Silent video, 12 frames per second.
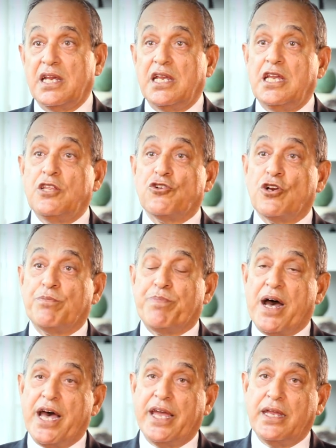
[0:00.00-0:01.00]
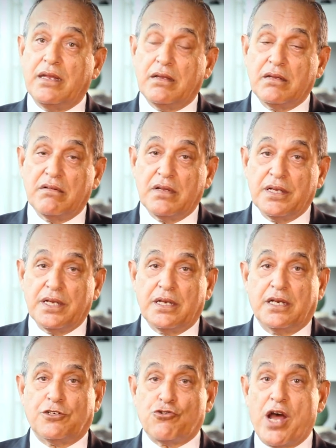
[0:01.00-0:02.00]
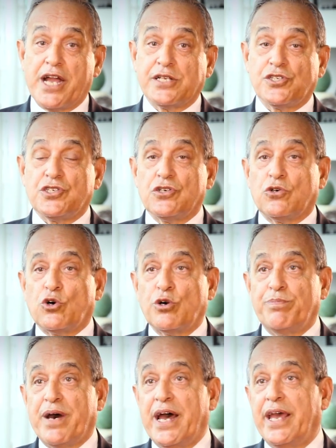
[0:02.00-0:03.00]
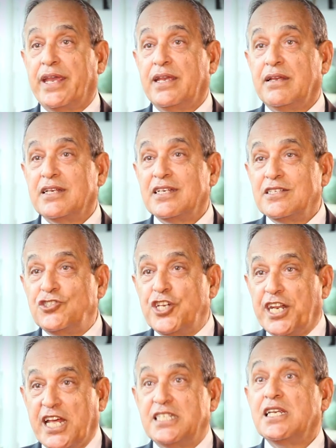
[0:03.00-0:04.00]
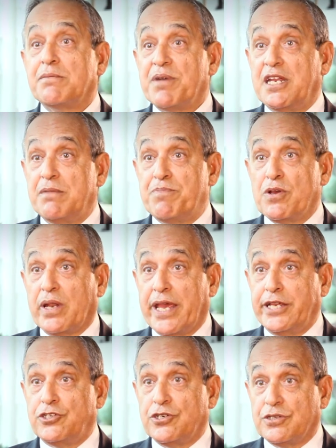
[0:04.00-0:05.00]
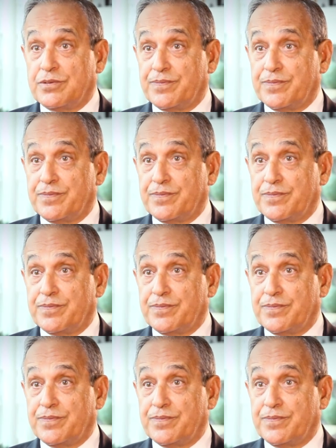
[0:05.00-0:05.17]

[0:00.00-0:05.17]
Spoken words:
either by drugs or by genetic manipulation.